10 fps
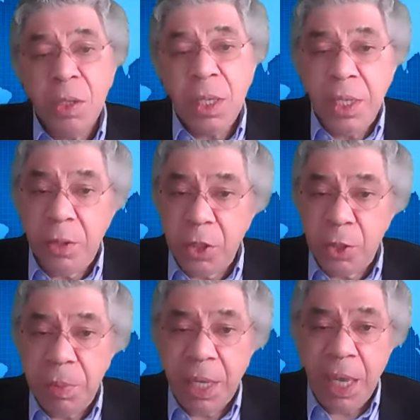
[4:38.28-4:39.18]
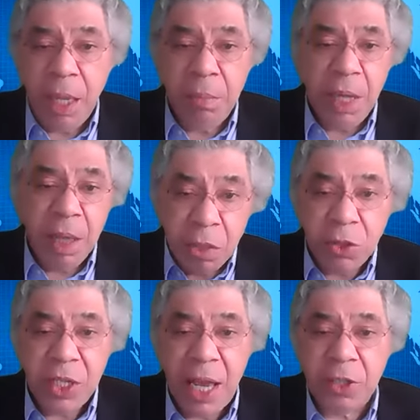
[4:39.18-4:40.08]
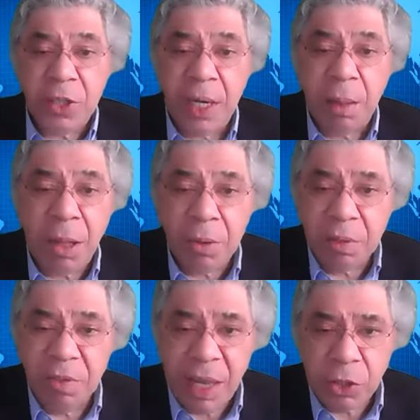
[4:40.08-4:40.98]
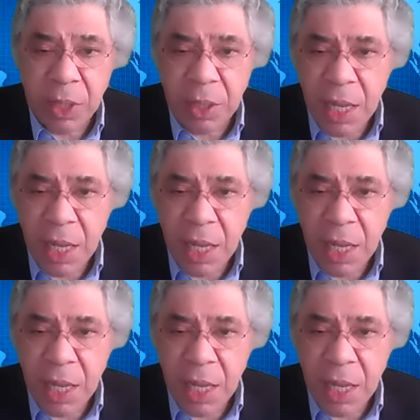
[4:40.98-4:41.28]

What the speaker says: leaders became enthusiastic about investing